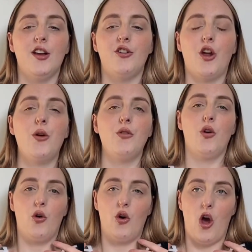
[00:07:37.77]
don't
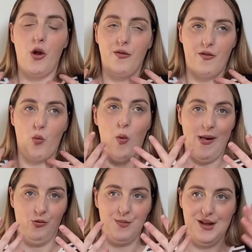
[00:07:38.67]

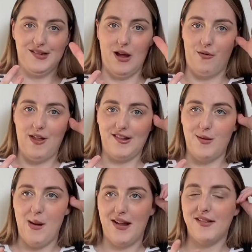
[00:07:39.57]
overwhelm yourself. That's the
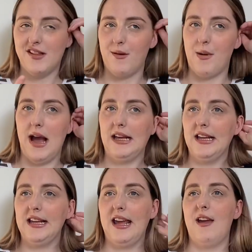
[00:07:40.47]
best tip I
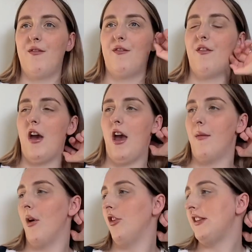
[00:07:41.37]
can give
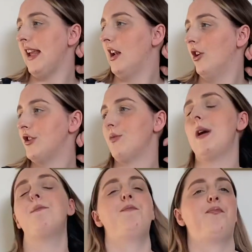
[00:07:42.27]
on
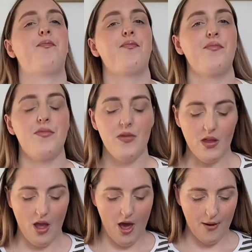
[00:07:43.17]
decluttering.
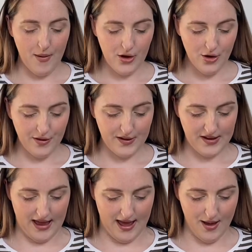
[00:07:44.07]
Another
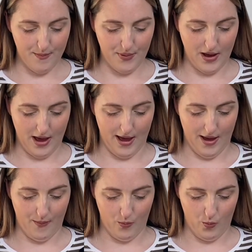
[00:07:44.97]
tip,
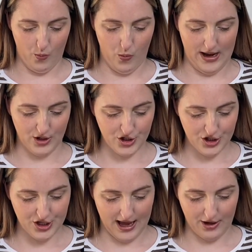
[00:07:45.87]

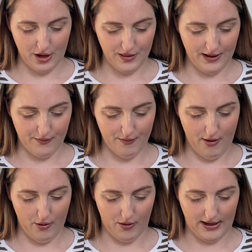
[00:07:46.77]
which I don't think I
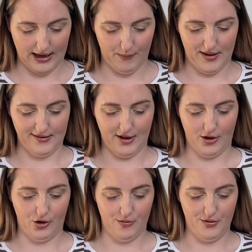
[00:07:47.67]
wrote on here, but it's going
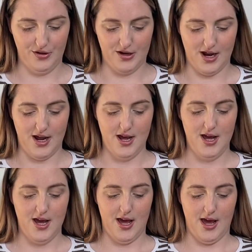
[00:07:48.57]
to come under
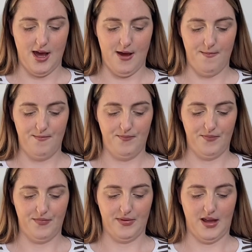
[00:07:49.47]
the
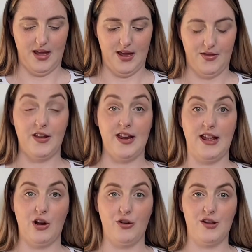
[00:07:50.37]

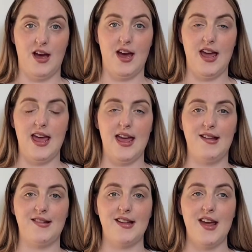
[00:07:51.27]
declutter,
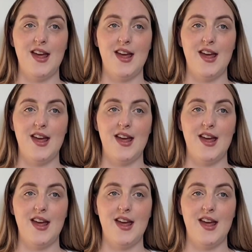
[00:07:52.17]
is